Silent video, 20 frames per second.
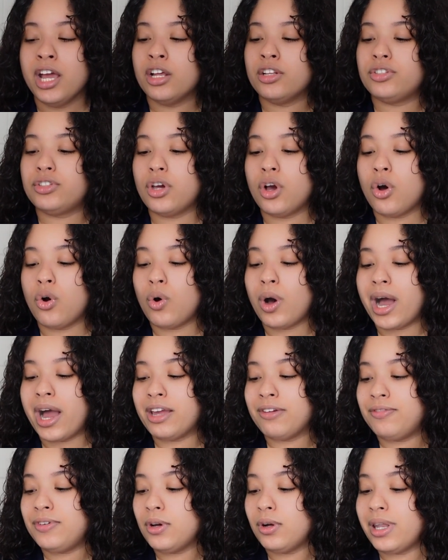so
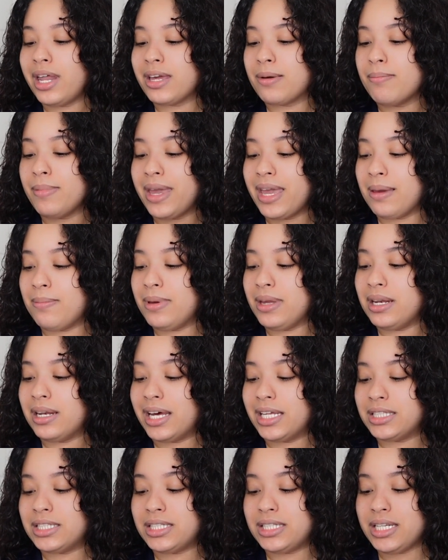I feel like maybe
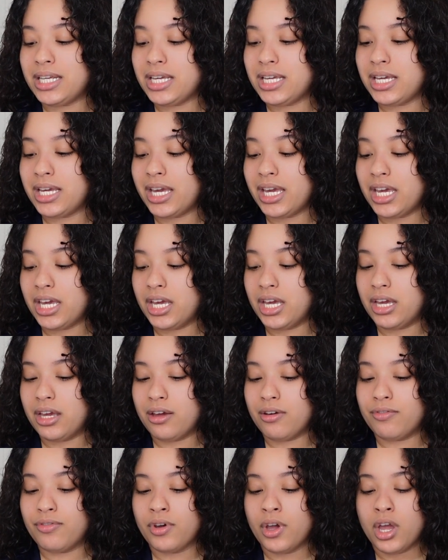let's see
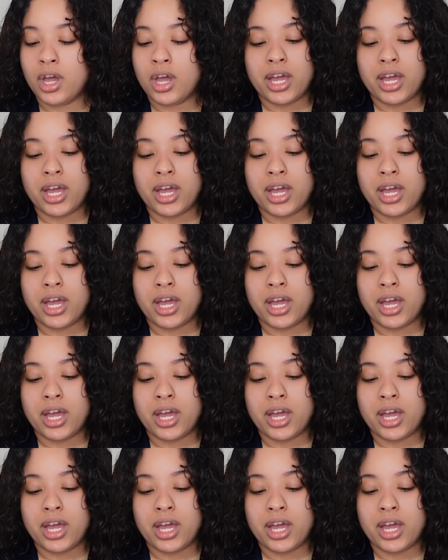if